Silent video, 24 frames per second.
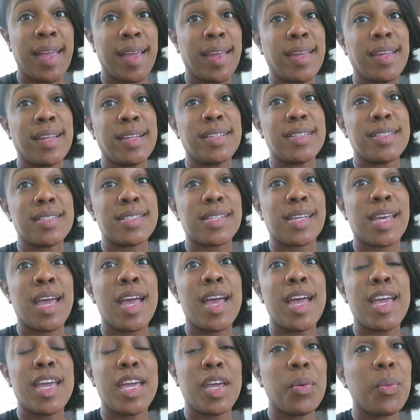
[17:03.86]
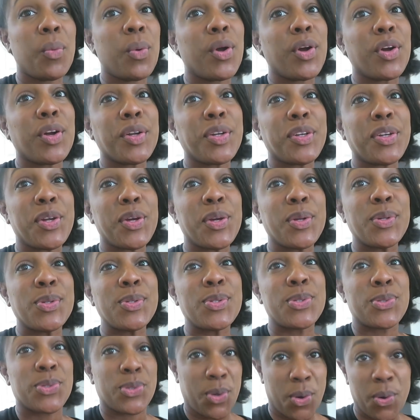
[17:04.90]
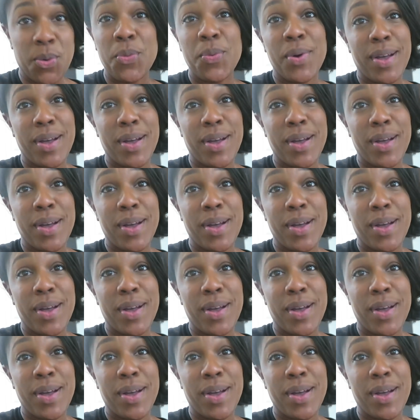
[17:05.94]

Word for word: and it worked so